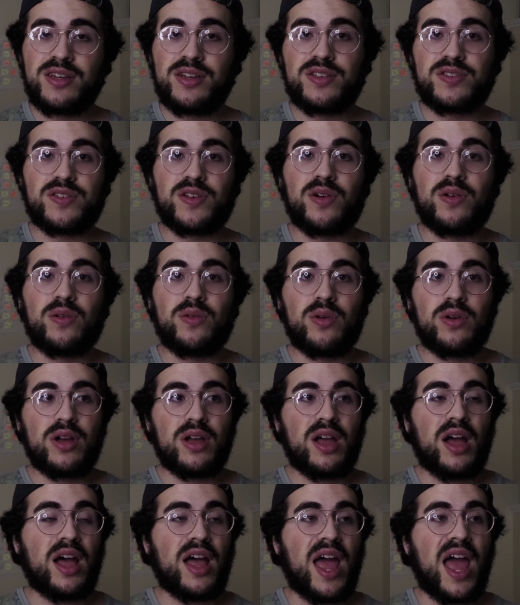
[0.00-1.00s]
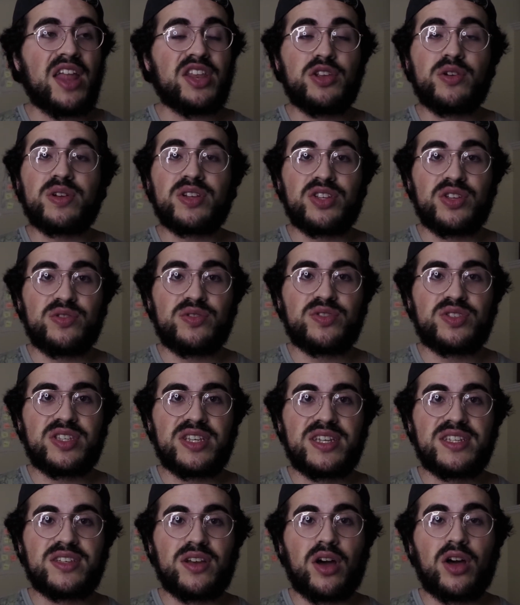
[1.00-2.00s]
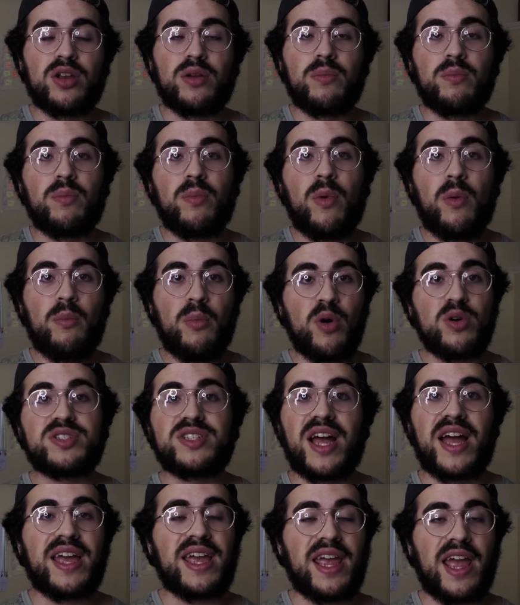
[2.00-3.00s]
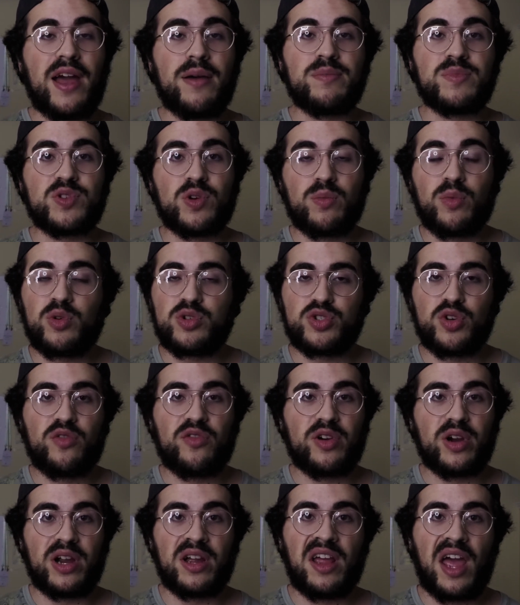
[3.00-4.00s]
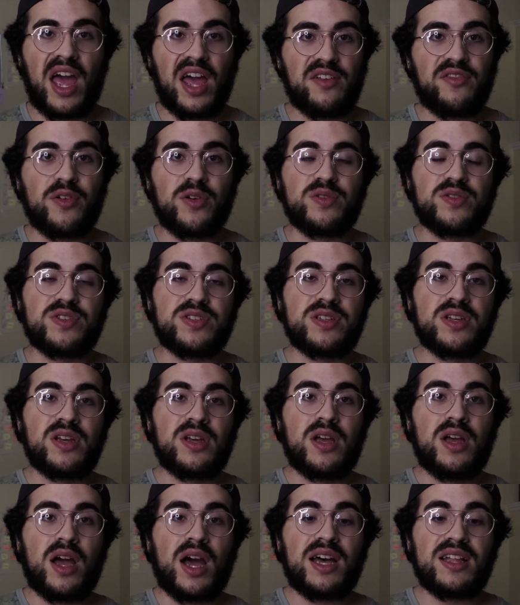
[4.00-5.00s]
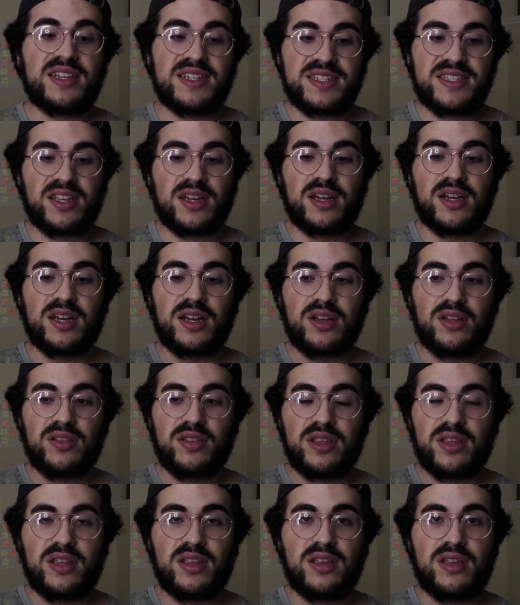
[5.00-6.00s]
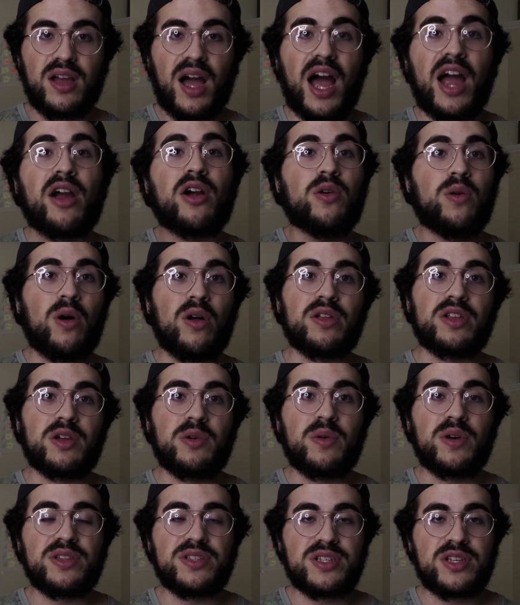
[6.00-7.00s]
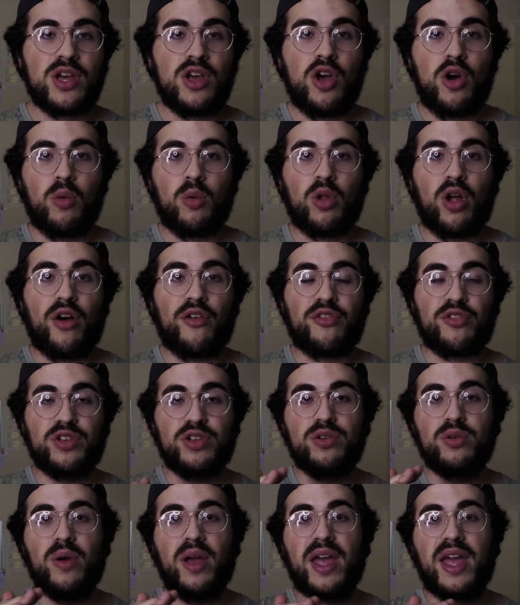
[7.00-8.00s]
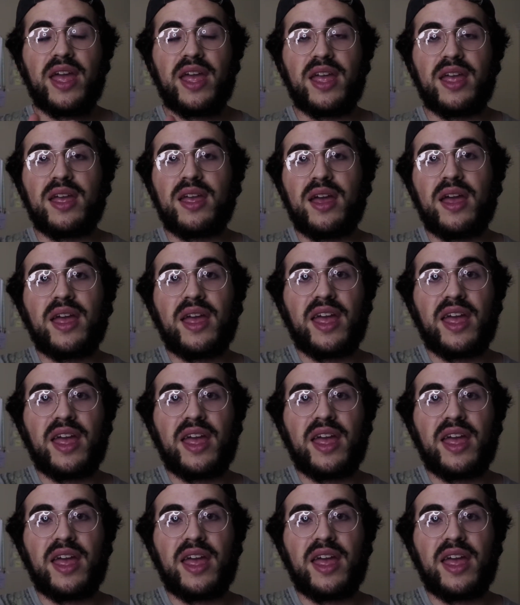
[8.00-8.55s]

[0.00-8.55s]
so and you can use these on most IEMs or most over-ear headphones, at least the higher quality ones, will offer you a